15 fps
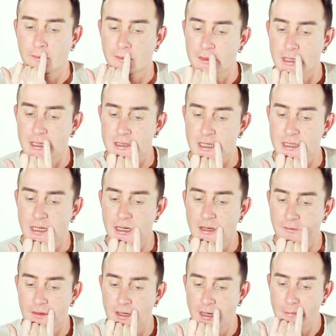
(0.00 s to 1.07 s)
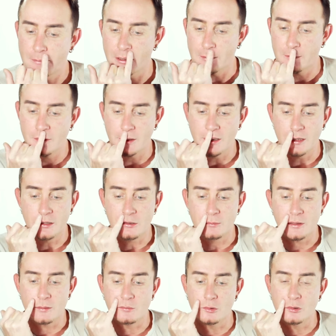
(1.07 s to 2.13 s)
that it's going to lift the lip up a little
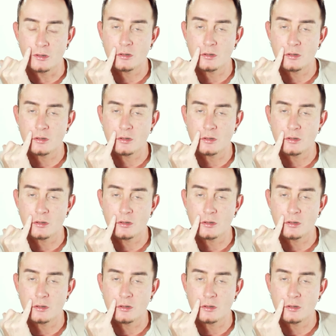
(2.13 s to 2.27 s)
bit more.